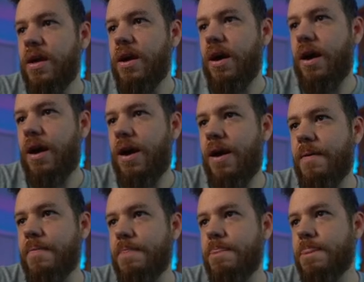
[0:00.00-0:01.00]

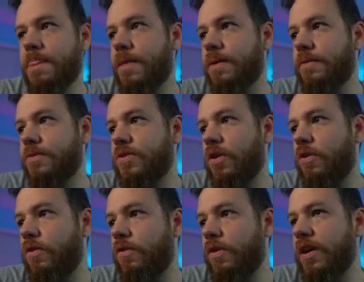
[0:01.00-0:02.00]
um
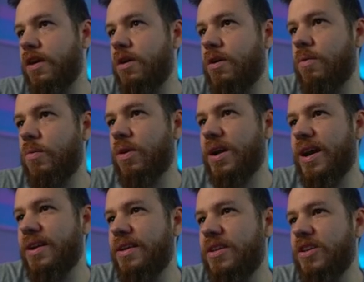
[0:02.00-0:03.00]
so here we're
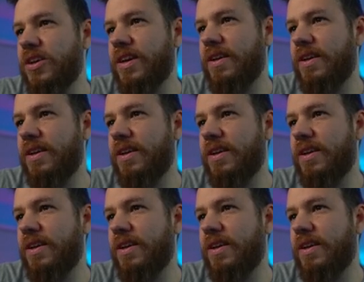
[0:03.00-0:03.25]
kind of looking